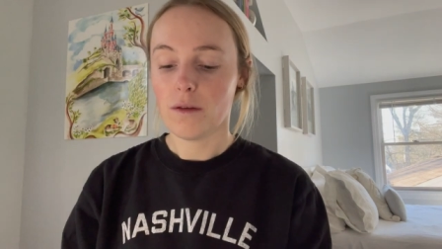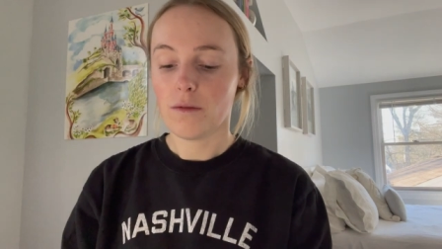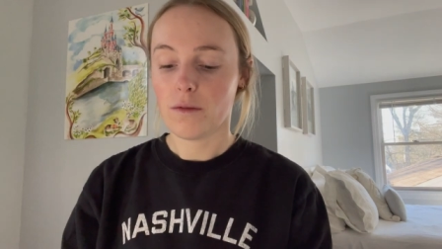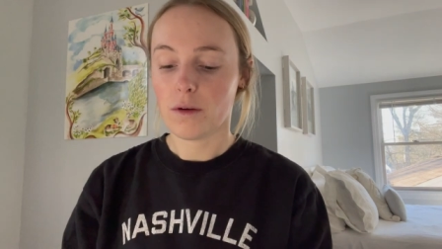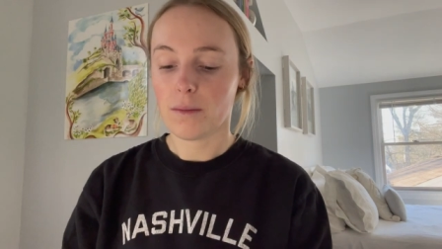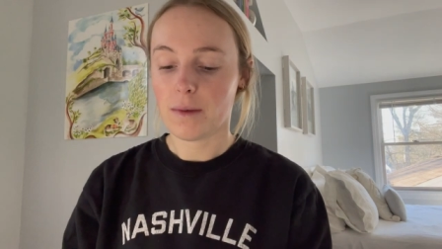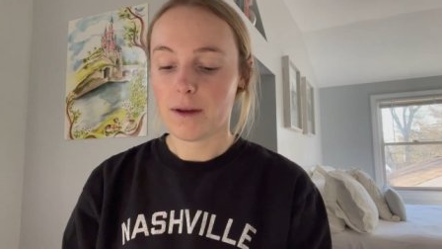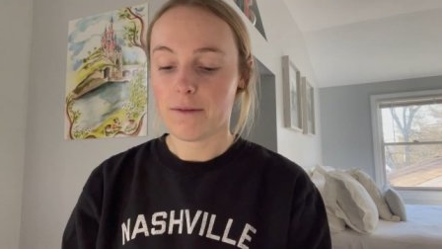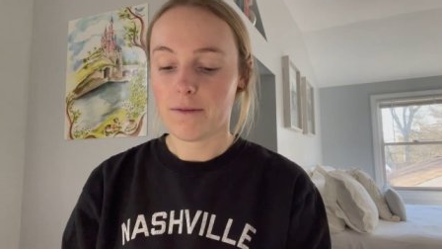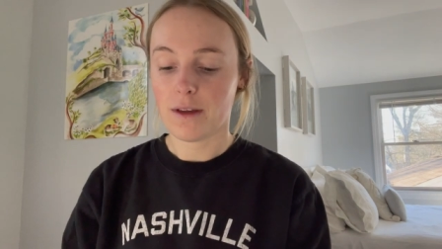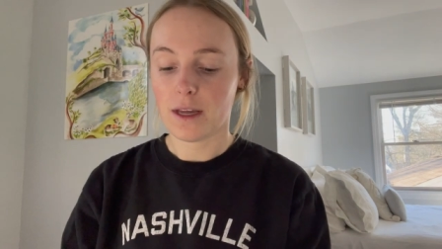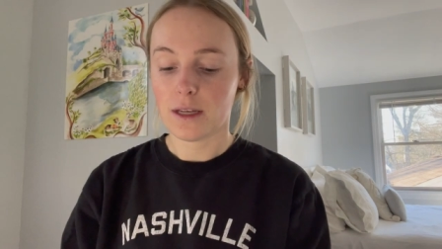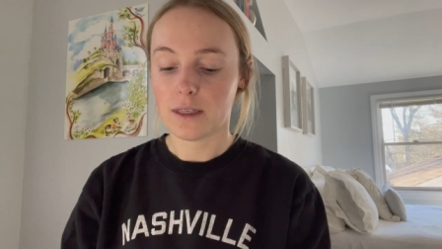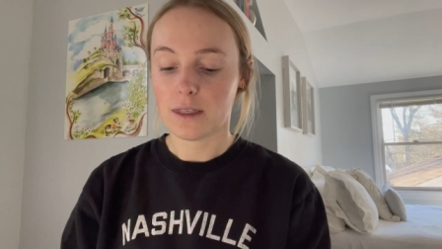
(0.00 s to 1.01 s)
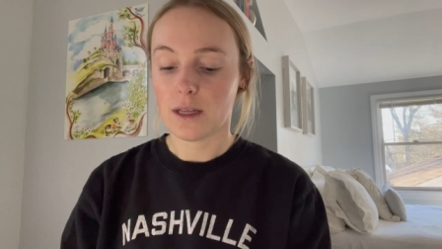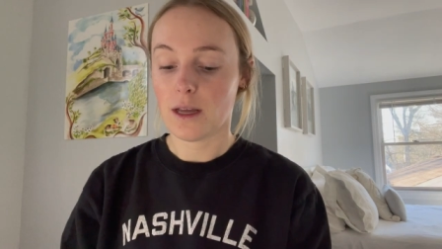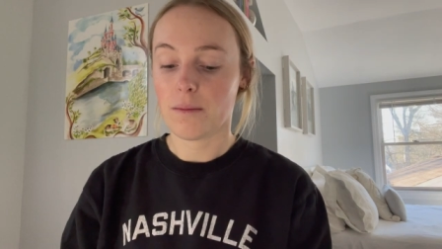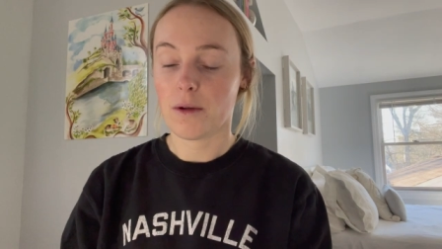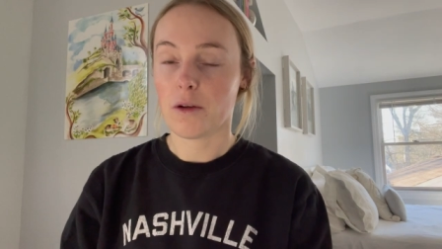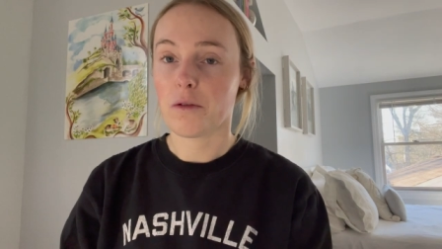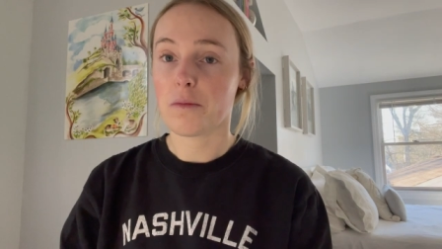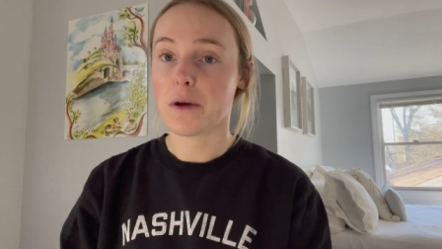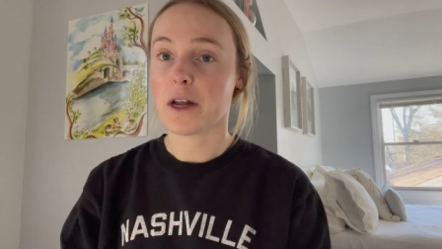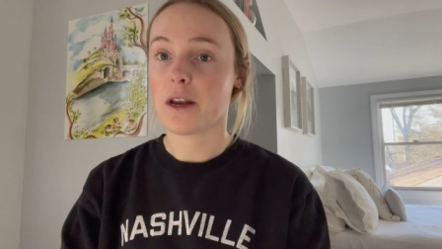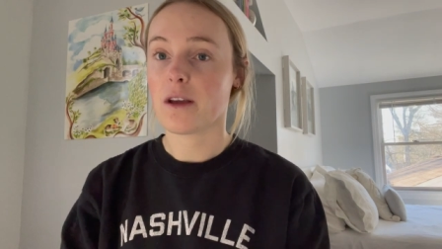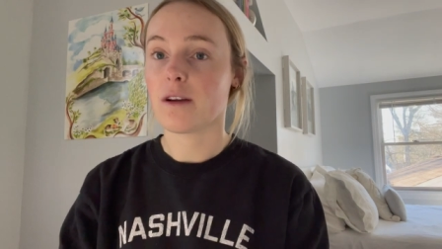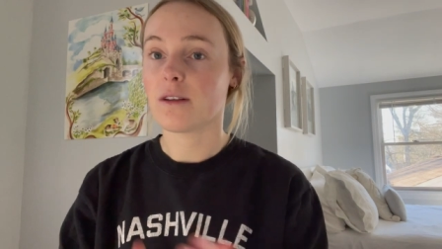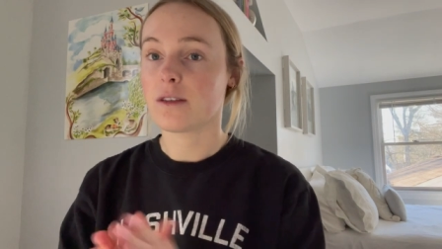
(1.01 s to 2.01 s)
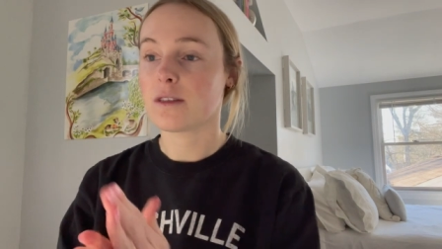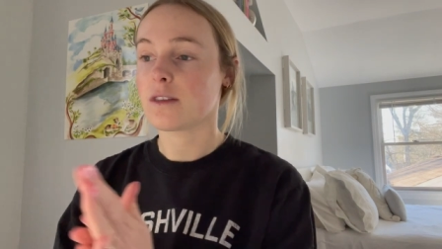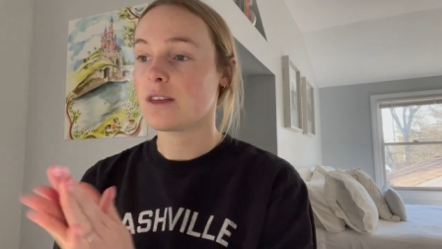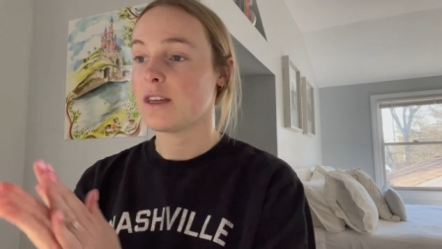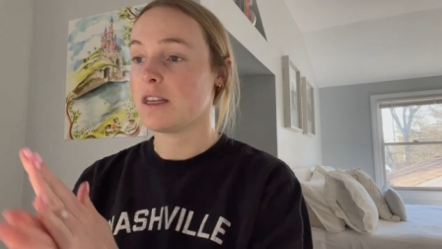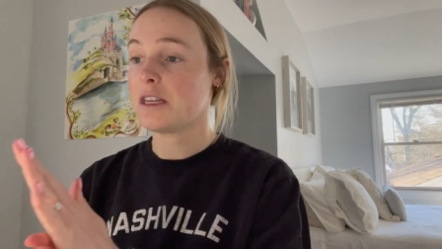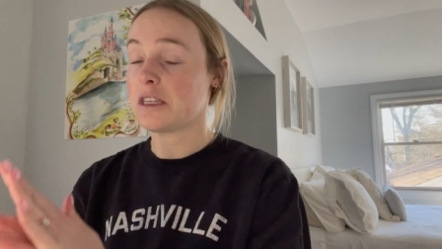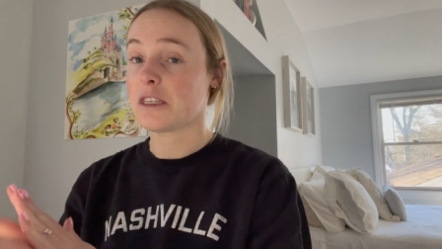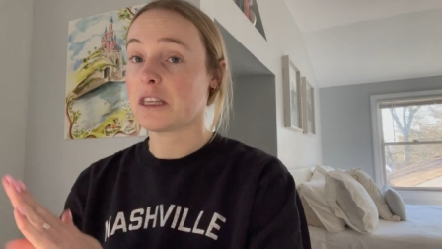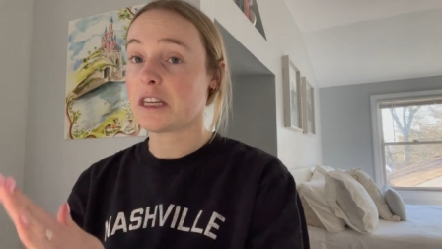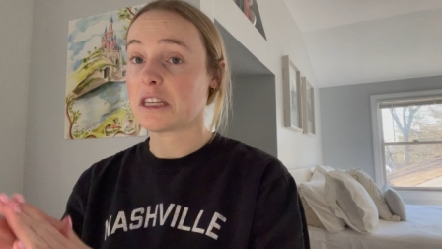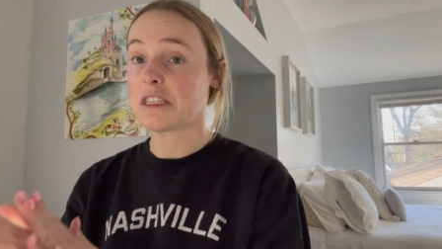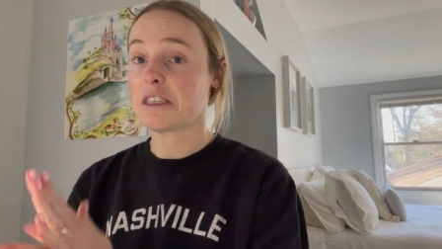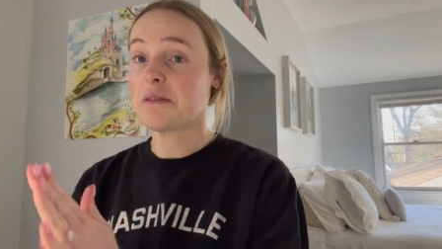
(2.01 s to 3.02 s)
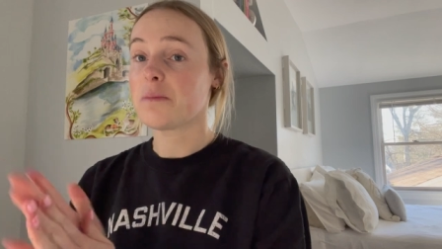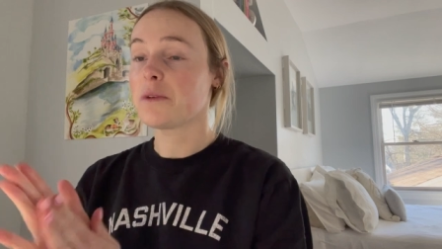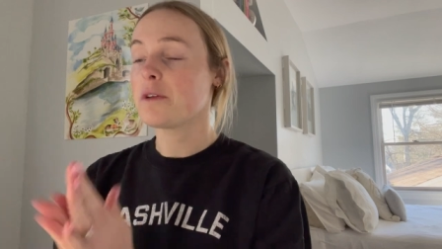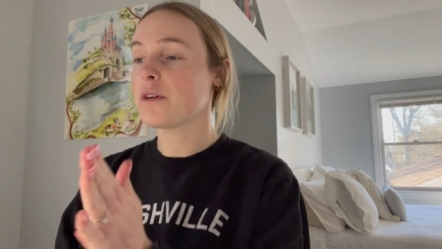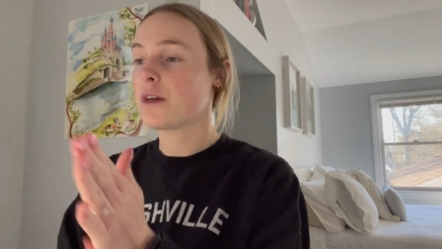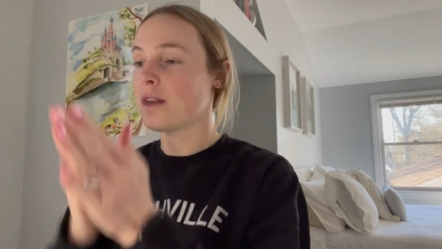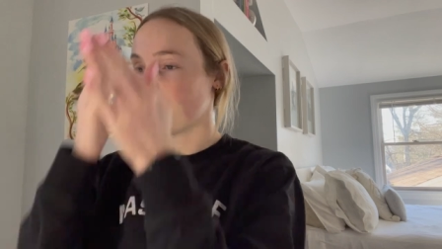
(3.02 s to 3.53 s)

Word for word: for my face and my whole body, honestly. And it's like simple and